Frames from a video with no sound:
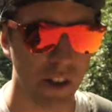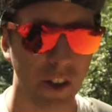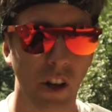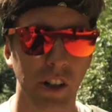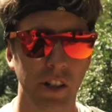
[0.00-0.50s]
the
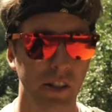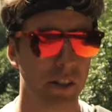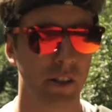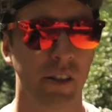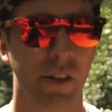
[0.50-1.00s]

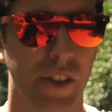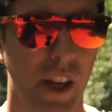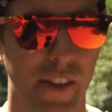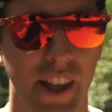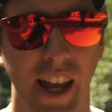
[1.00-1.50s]
cons. The
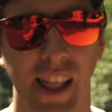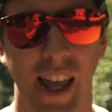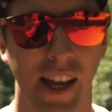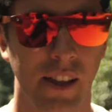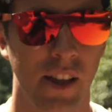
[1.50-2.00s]
thing that I
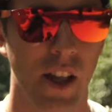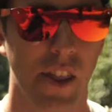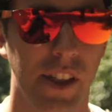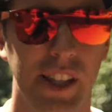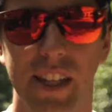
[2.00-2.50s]
like
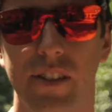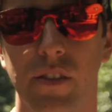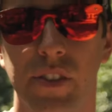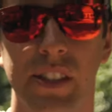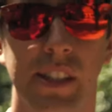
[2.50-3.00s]
the least
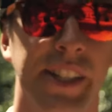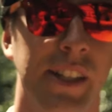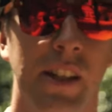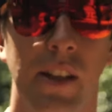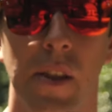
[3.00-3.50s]
of this
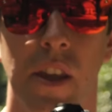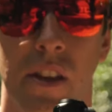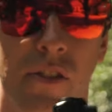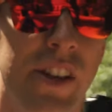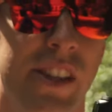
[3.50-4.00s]
little
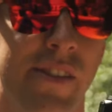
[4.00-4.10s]
great